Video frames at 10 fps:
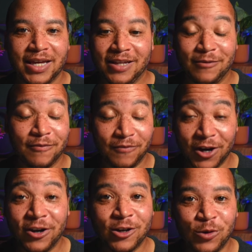
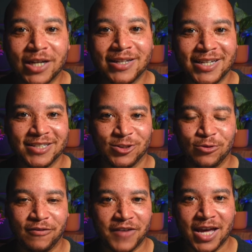very quickly, and so the
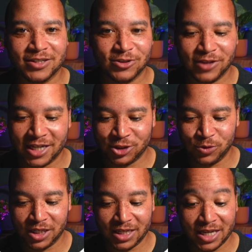faster that you
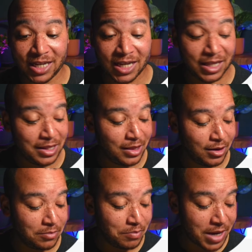can get in,
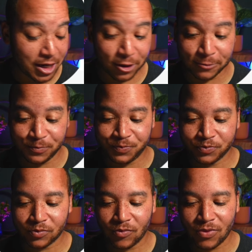the better.
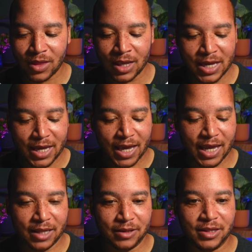
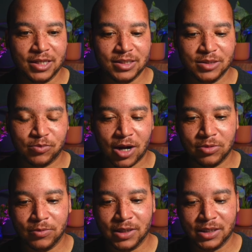And this is
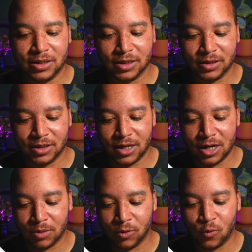probably the the
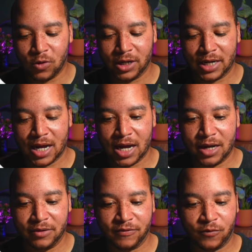number one
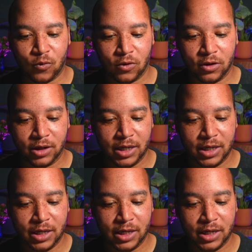kind for